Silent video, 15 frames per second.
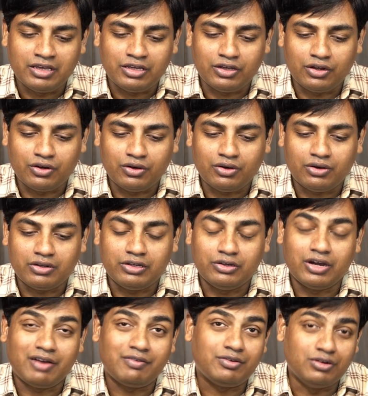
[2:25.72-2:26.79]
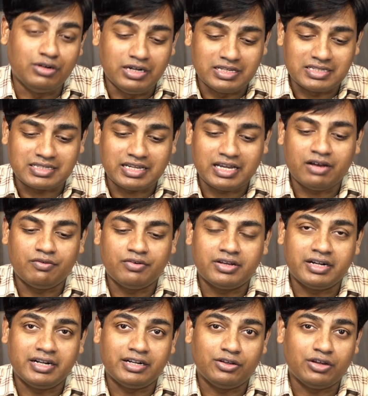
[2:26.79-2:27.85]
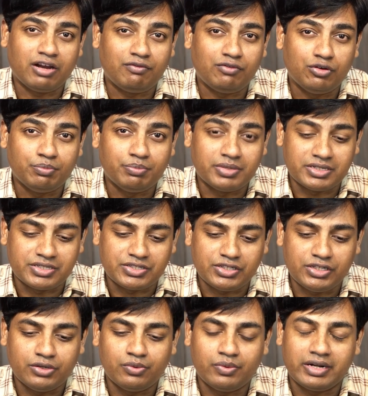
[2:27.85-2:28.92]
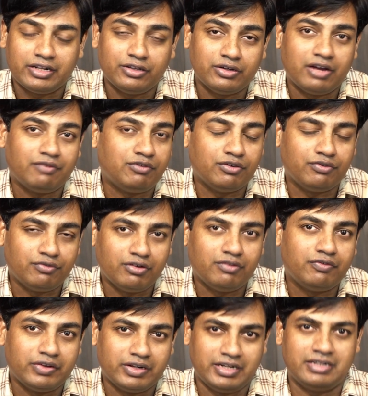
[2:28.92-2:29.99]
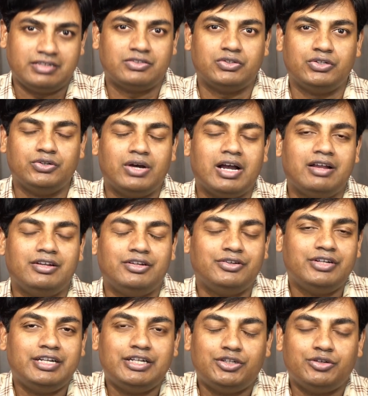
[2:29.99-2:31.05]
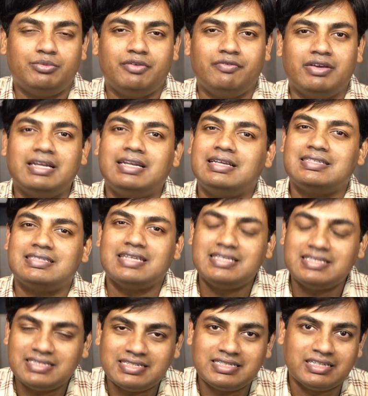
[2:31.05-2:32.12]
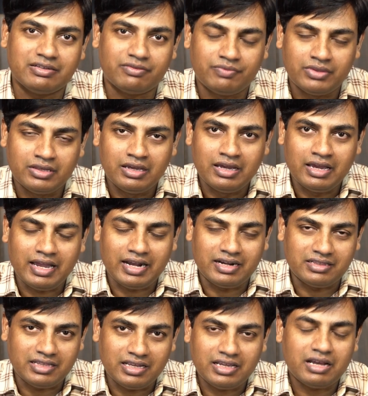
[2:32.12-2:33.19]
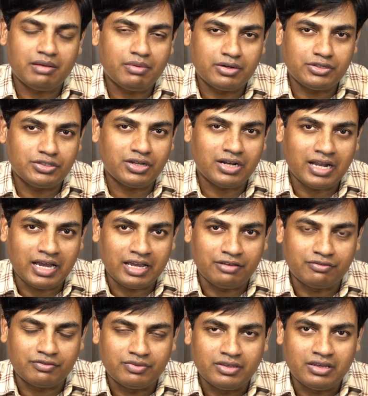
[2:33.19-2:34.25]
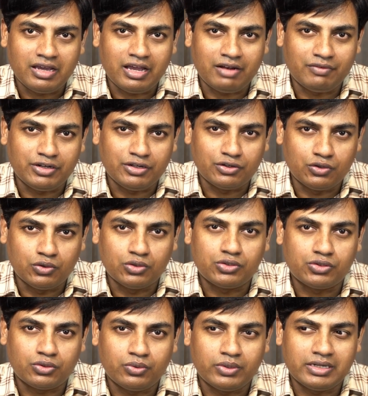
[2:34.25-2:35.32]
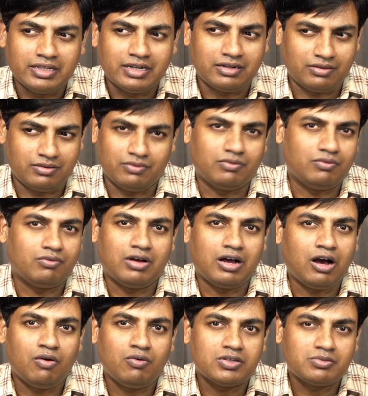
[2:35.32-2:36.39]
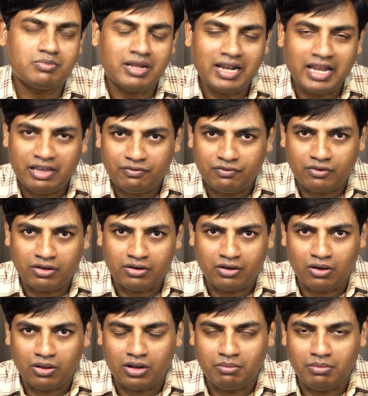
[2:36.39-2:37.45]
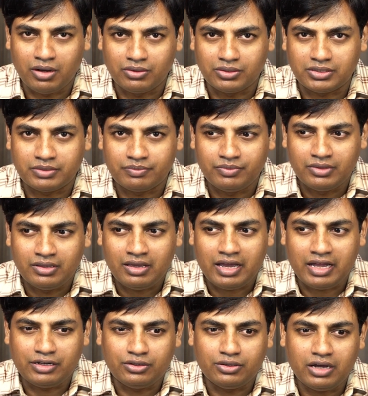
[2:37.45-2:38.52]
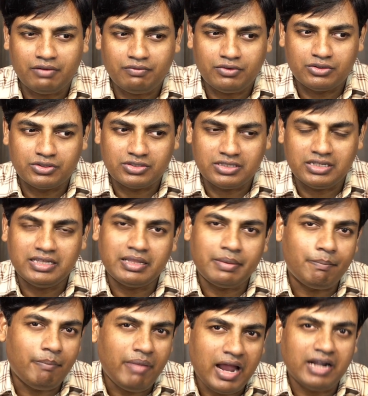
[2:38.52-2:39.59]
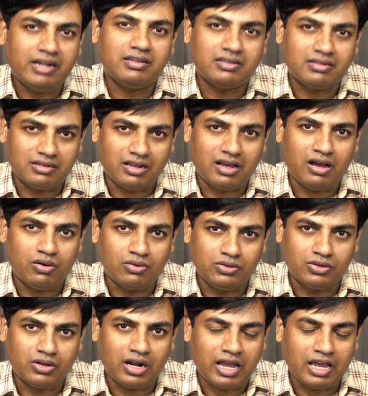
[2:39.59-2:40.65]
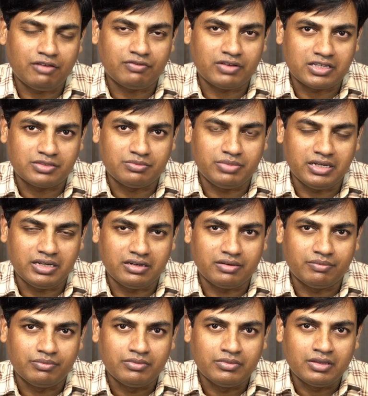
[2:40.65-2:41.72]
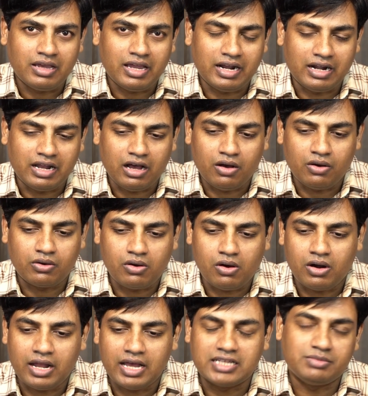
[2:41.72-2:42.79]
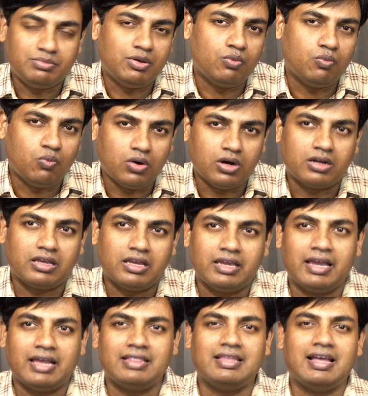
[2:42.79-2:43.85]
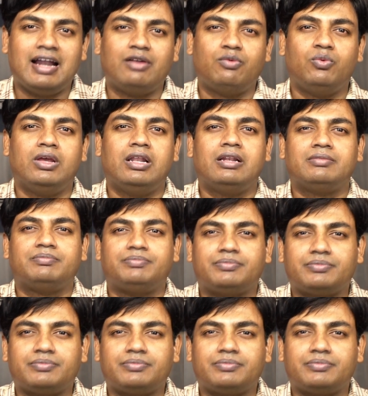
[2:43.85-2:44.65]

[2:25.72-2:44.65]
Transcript: you know, you have to discover it, you have to pursue it, you have to fulfill it. So you need to be very sensitive and think about your life. And when you go through it, that how was my life all about? And you have to see the pattern, how your life has been and how God has been working. And that will